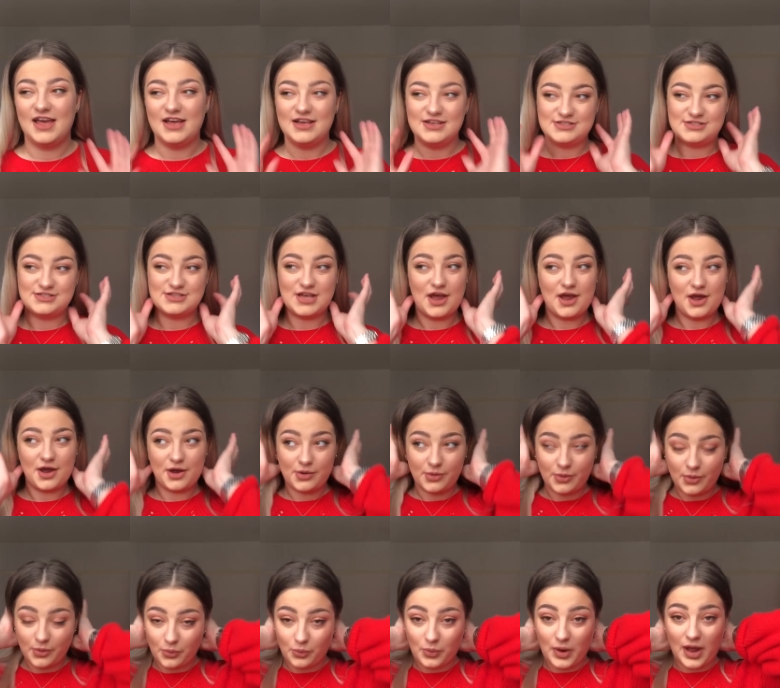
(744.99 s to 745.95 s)

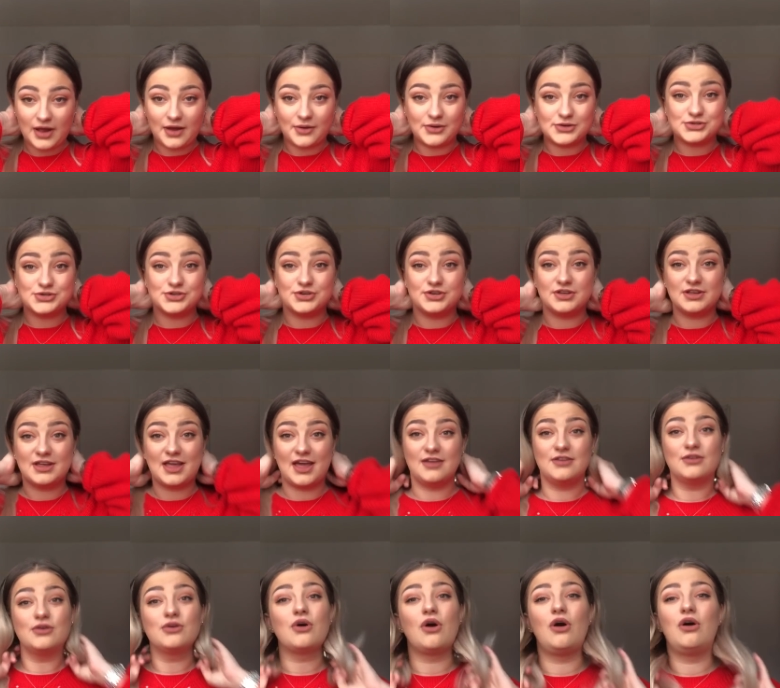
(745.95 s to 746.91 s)
So we're going to a
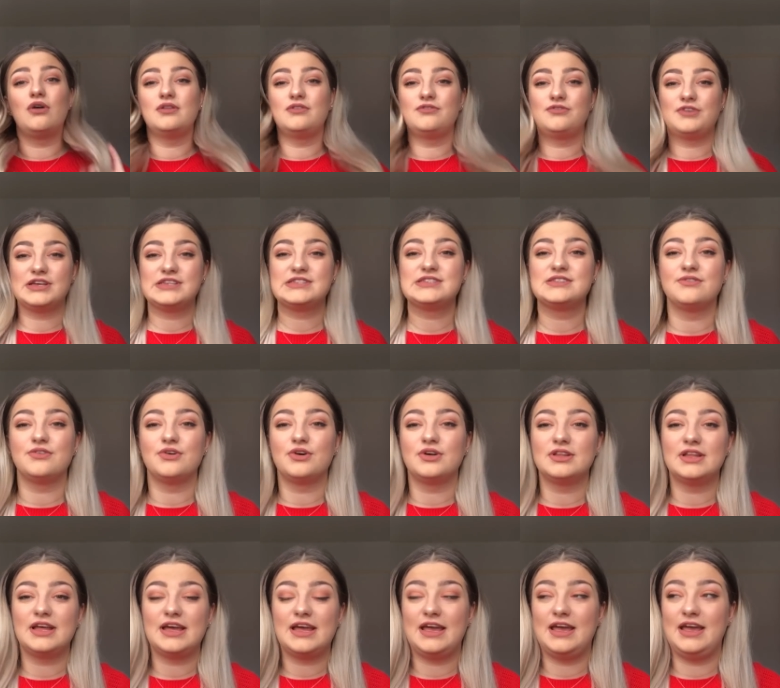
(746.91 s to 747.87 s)
Kendall Calling
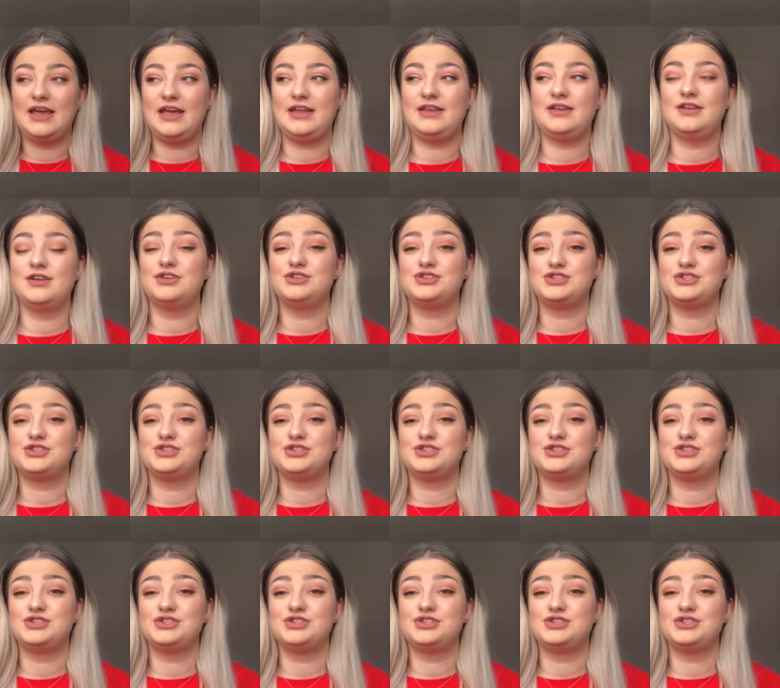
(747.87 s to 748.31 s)
festival in